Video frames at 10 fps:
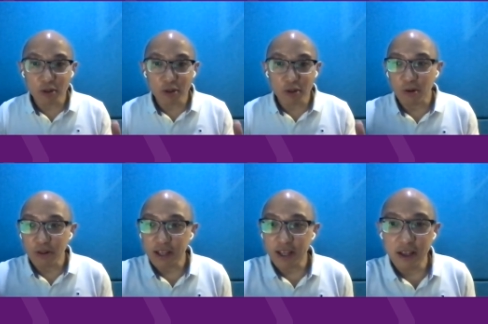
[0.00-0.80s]
most
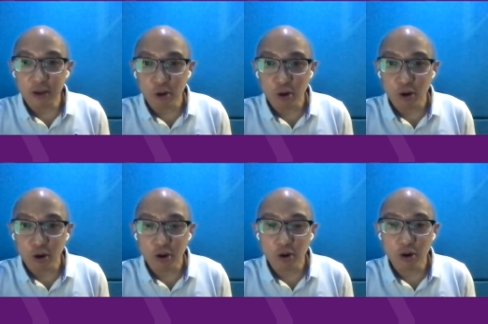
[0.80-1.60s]
importantly,
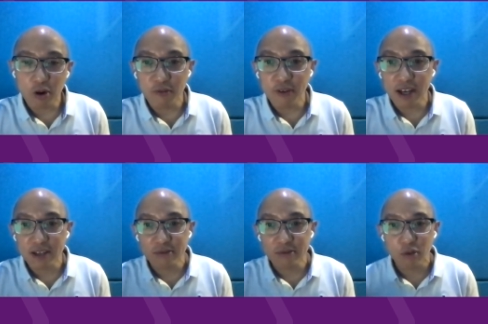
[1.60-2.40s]
your
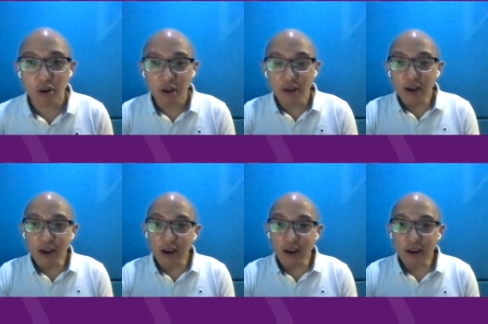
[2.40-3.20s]
advice for
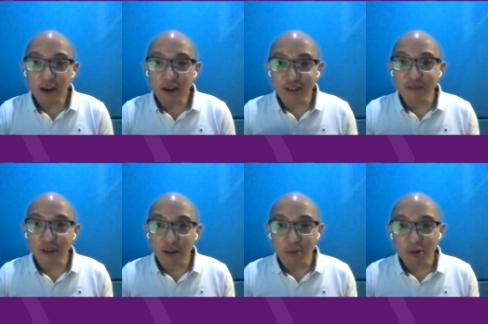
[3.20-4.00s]

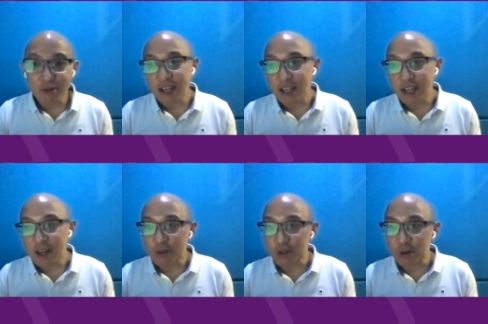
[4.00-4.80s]
young developers
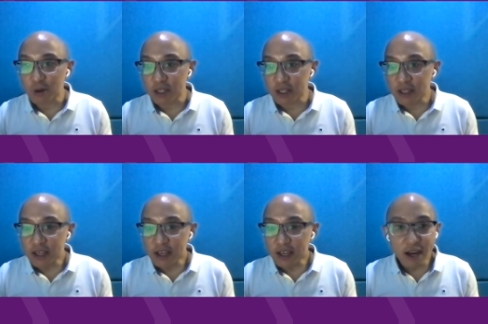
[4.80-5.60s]
and open source.
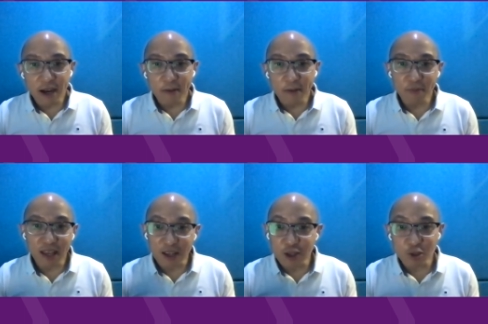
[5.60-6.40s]

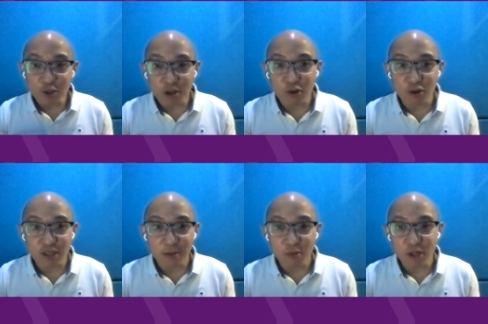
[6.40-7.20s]
Thank you so much
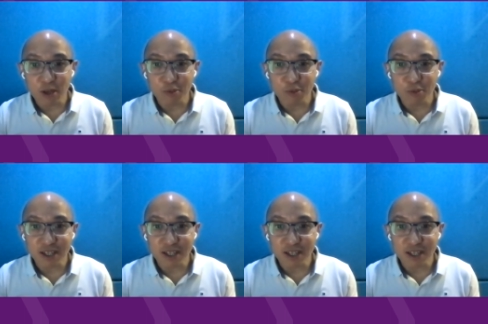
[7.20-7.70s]
for your time. Really